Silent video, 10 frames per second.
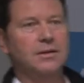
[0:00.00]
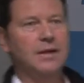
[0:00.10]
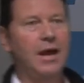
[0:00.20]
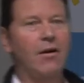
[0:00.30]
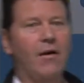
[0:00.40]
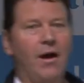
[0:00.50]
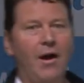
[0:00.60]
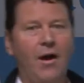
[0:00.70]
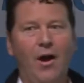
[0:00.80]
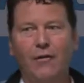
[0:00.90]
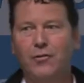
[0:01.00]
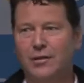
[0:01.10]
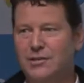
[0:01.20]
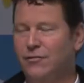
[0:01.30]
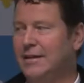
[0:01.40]
Now I've got
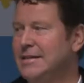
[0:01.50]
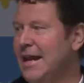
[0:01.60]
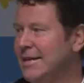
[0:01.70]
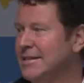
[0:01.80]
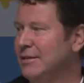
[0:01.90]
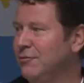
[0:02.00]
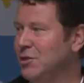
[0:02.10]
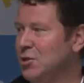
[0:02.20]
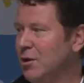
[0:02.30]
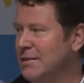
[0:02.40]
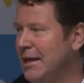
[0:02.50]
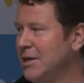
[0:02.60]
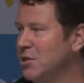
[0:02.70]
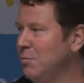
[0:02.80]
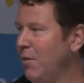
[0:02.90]
this fantastic
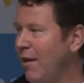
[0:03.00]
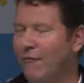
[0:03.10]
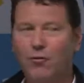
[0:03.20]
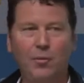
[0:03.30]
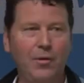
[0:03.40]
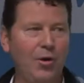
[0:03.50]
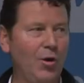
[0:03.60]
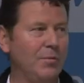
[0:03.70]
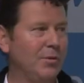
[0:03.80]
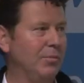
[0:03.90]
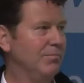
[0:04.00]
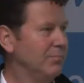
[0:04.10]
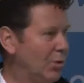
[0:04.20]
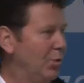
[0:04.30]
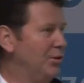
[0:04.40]
visualisation platform to help me
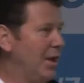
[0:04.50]
called